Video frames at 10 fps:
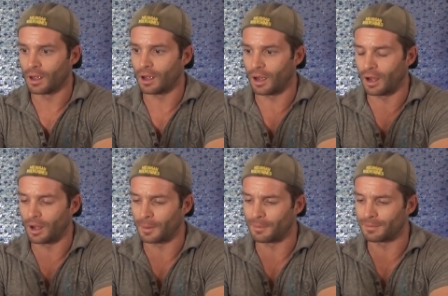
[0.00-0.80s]

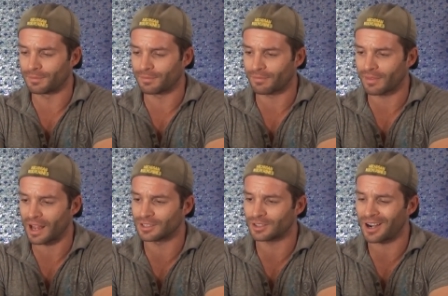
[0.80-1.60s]

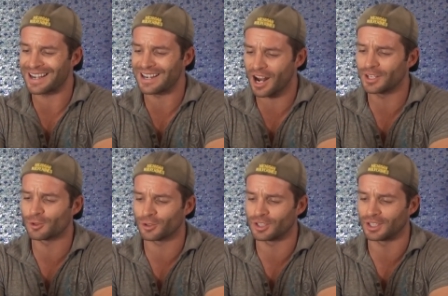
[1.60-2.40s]
I saw a
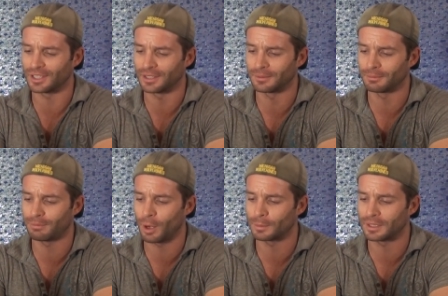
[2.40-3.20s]
nitrogen
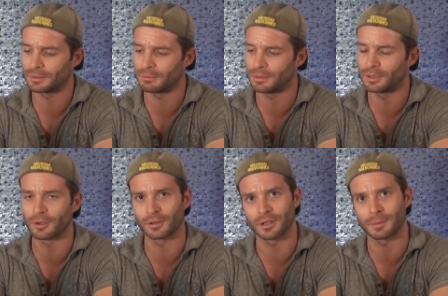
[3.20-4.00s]
pumpkin
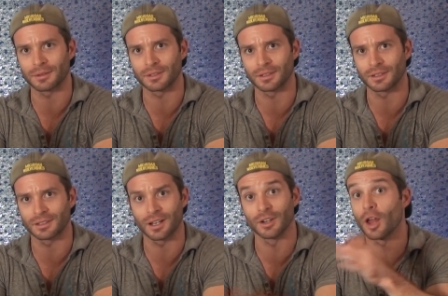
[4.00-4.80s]
beer. A
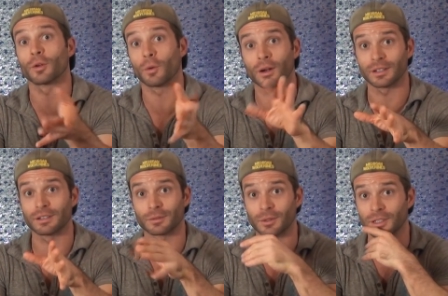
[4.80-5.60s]

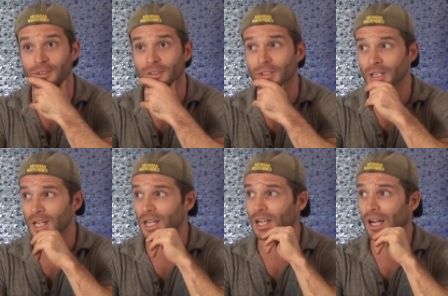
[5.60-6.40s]
different one.
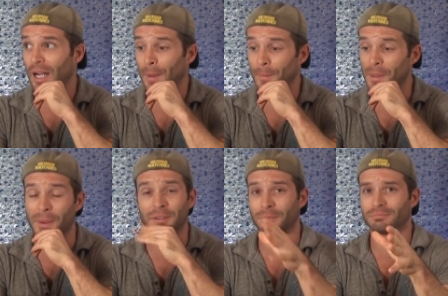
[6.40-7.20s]
I'm
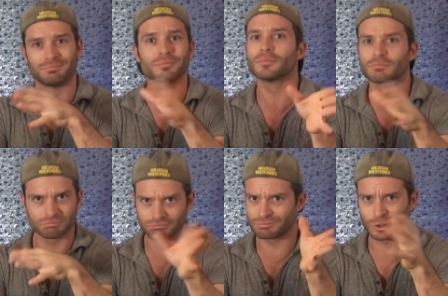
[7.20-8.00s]
about to
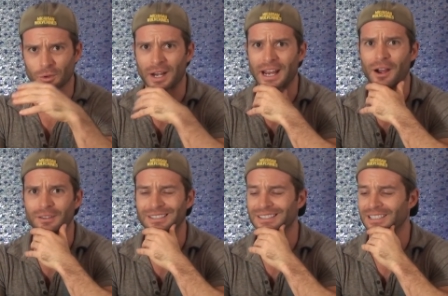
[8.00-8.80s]
try
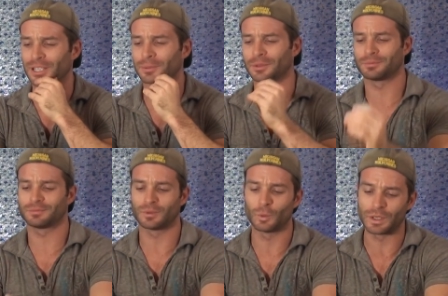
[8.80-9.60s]
out in these next couple
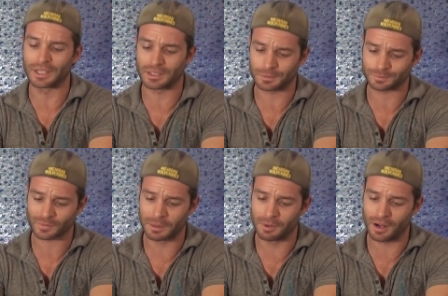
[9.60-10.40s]
weeks.
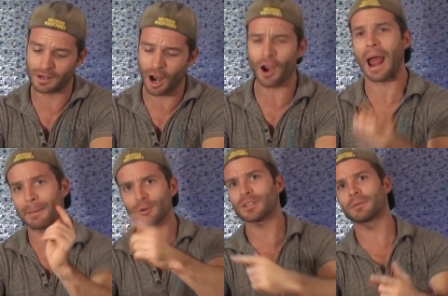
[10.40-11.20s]
But all right,
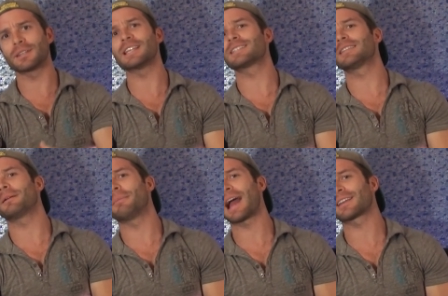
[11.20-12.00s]
I'm gonna read
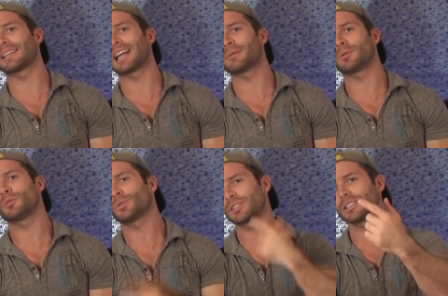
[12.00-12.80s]
the back of the label.
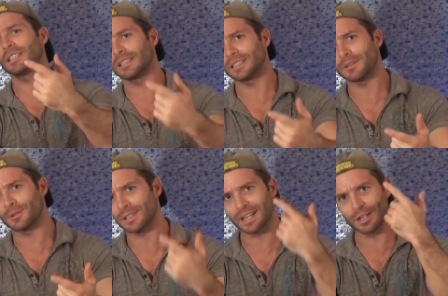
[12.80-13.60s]
We'll see if
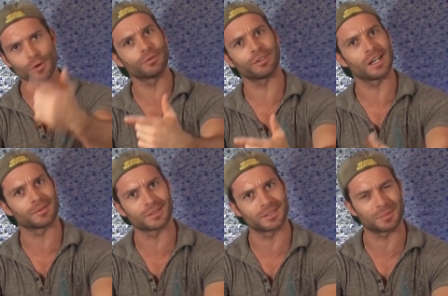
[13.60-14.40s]
there's any new
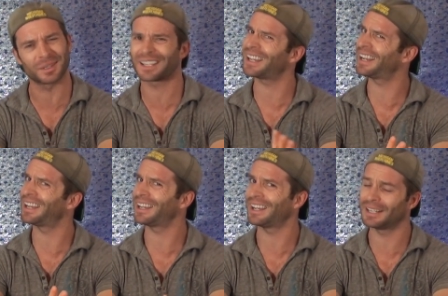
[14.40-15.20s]
flavors. I'm like,
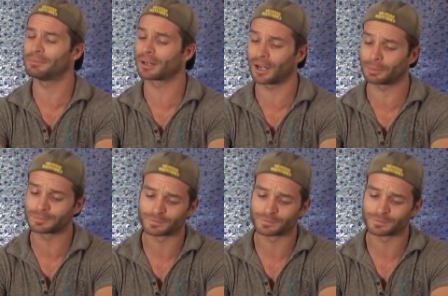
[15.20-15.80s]
I didn't pick up.